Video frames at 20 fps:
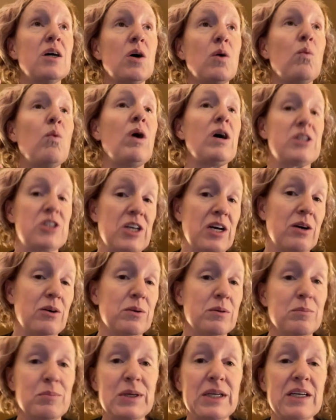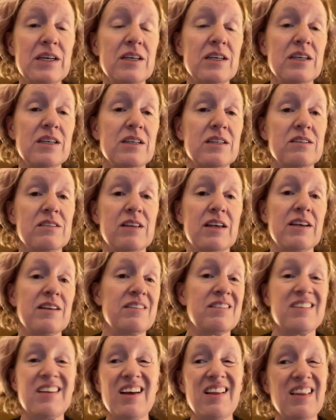Watch out, because
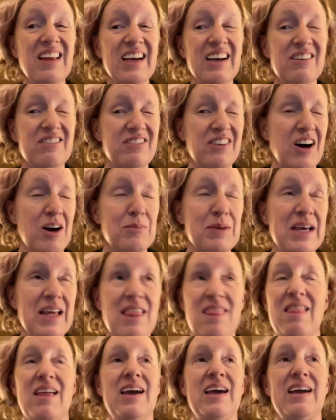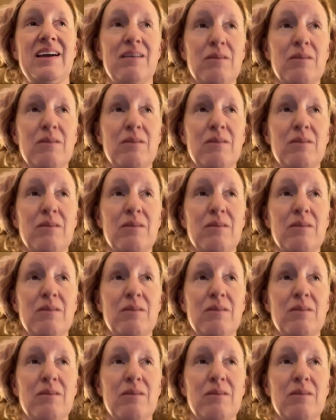it's not like a vomit, like,